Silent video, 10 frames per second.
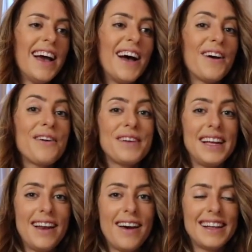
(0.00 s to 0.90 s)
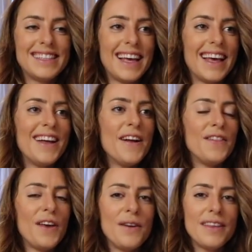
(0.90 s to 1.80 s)
And I really liked it.
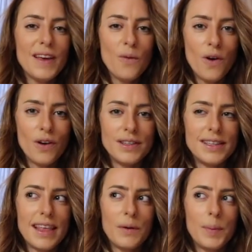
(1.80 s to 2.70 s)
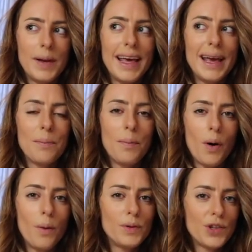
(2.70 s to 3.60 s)
The only thing was they were playing
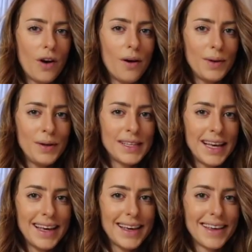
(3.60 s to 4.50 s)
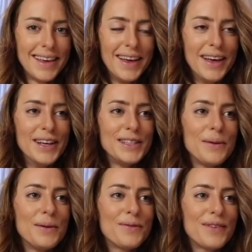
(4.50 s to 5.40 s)
pop chart music. So
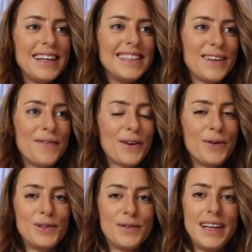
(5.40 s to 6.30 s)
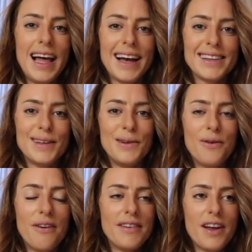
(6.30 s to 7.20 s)
it was really difficult to relax. So
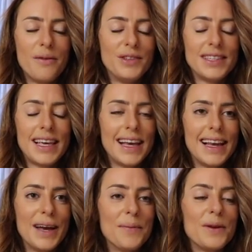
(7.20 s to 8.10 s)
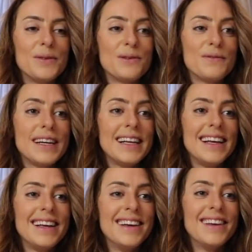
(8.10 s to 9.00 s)
Laura and I were just giggling, but it was a
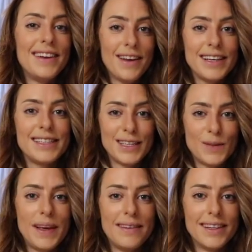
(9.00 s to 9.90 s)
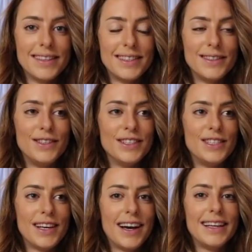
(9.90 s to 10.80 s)
really nice experience. It's
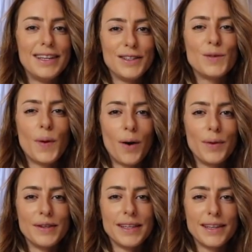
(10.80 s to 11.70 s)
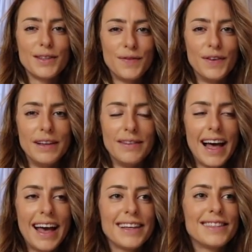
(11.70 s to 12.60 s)
just, I needed spa music to fully
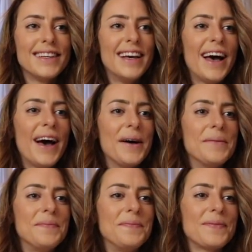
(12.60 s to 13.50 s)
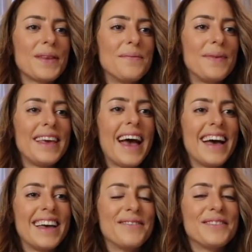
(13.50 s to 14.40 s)
relax. But
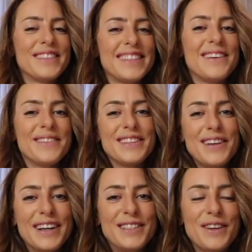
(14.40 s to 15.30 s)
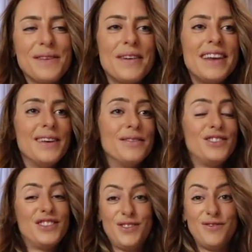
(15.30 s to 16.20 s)
yeah, it was a nice treatment. It was
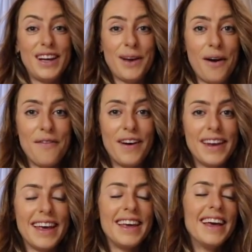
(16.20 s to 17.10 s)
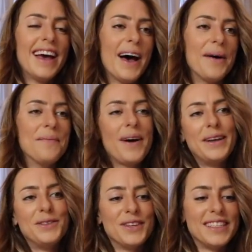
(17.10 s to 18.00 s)
just really quite funny, but I
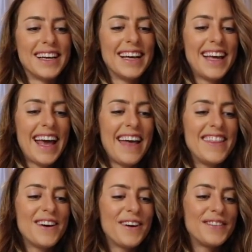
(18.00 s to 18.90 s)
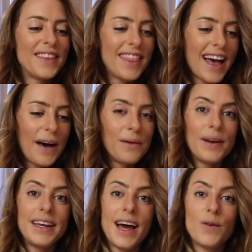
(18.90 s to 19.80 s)
enjoyed it. And then after that, we
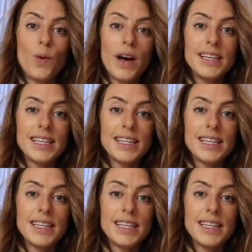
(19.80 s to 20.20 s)
went and had wine